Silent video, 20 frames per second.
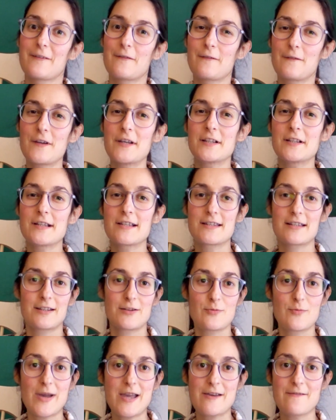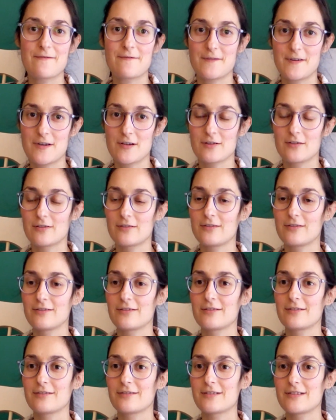feelings that you may feel
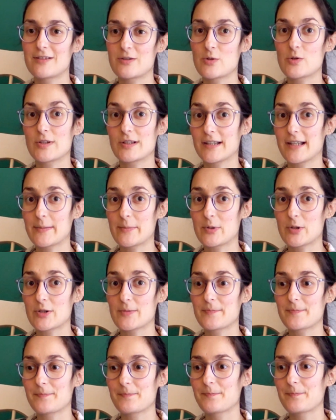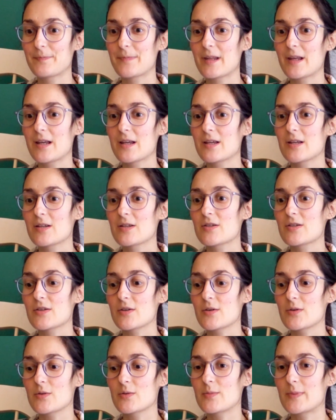during labor.
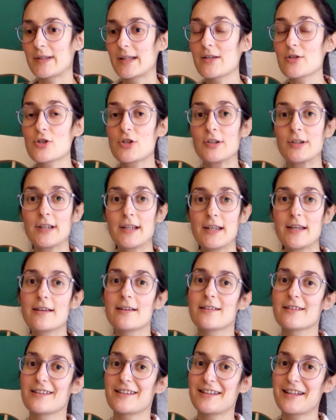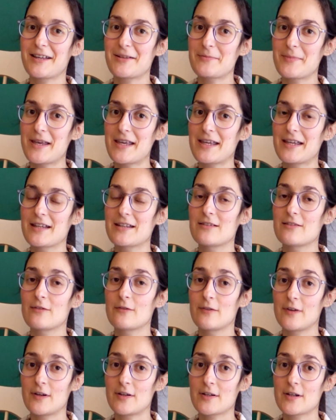So potentially it can make it
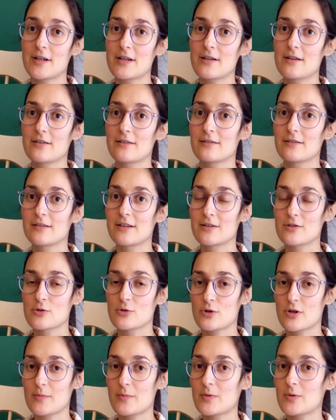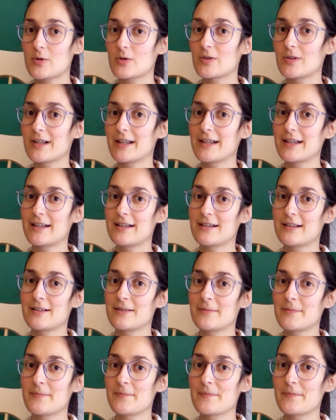very enjoyable,
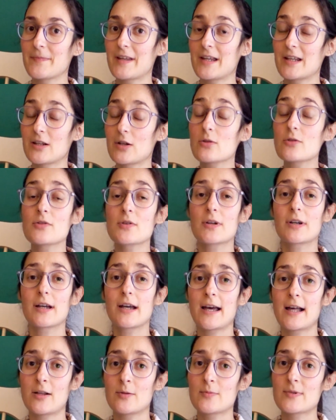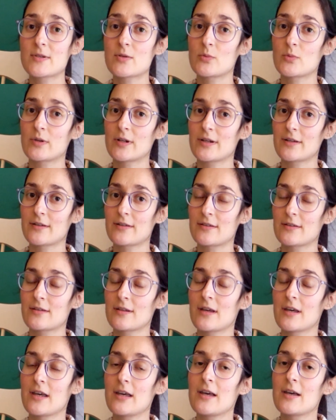and it also helps with
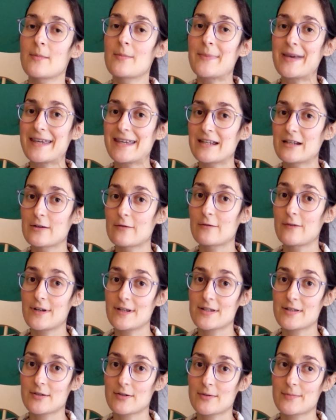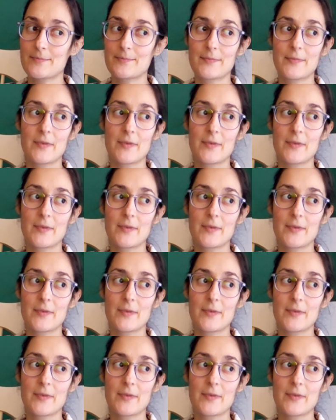making it faster,